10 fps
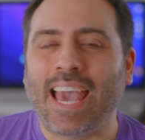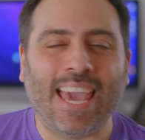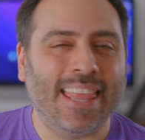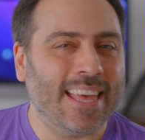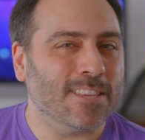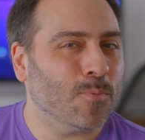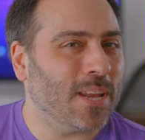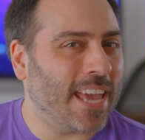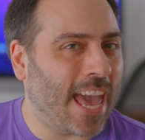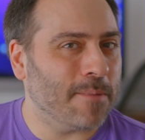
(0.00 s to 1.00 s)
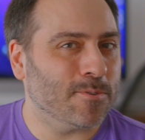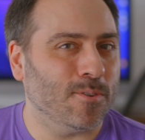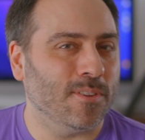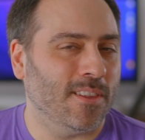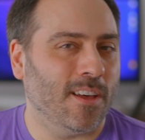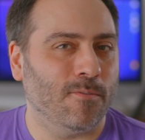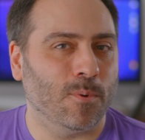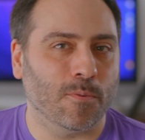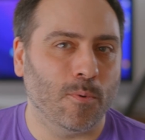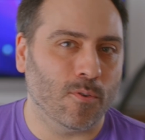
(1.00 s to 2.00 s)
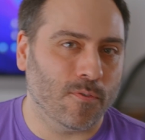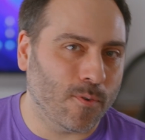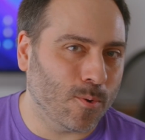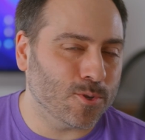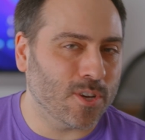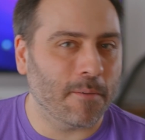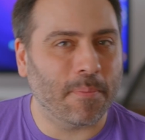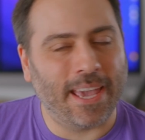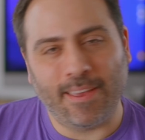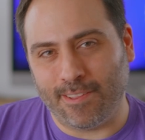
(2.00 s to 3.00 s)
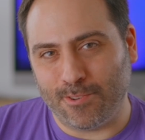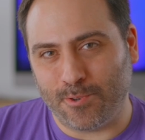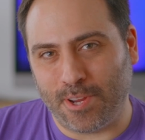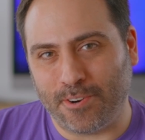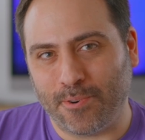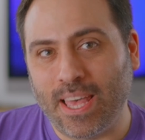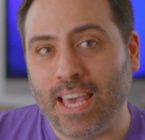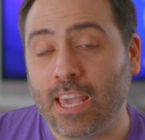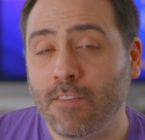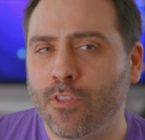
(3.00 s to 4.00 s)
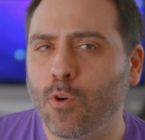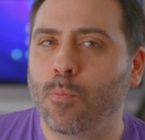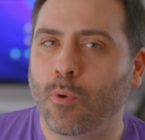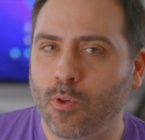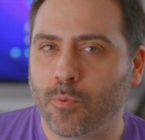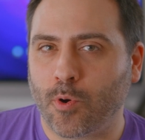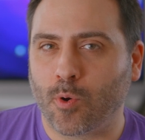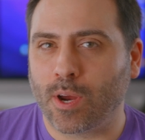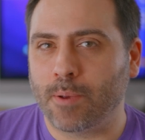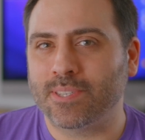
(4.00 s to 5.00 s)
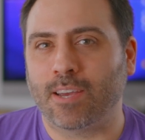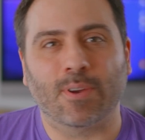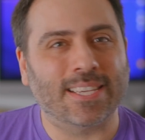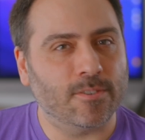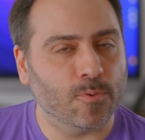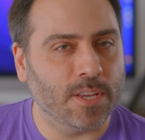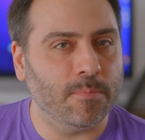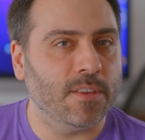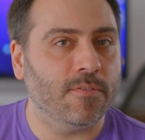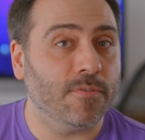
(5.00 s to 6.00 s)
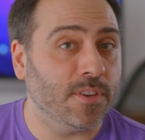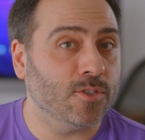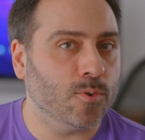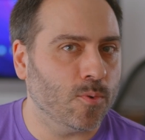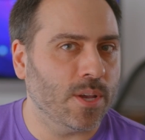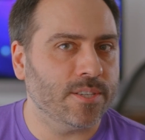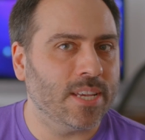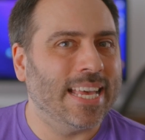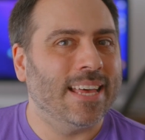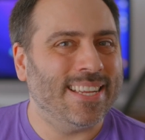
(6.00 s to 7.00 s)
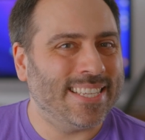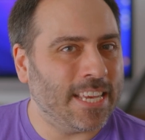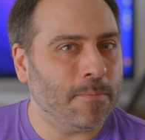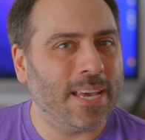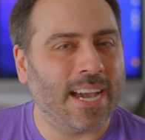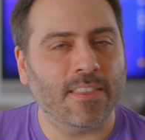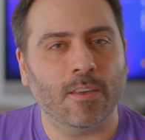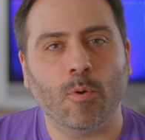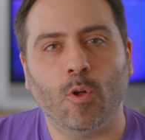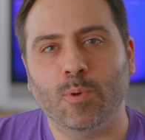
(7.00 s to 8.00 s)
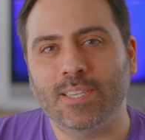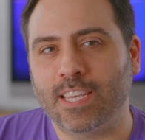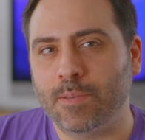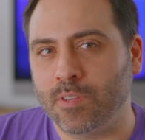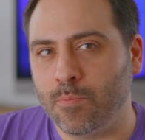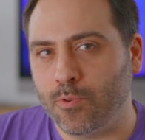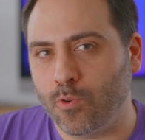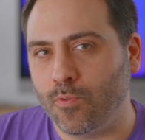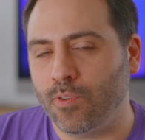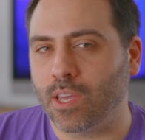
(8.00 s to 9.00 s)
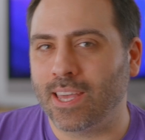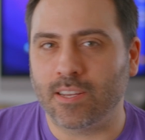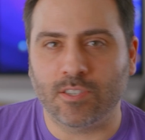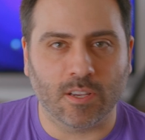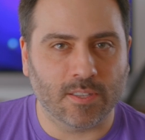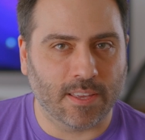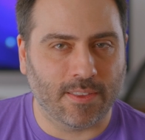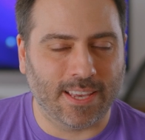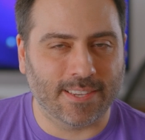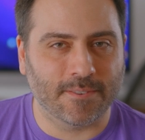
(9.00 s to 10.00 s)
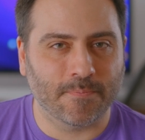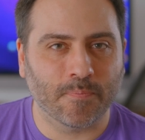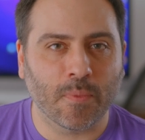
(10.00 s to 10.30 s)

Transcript: And that's what I absolutely love with both Photoshop and Illustrator. Even though both programs are extremely feature rich, the team behind them always keeps improving and adjusting things.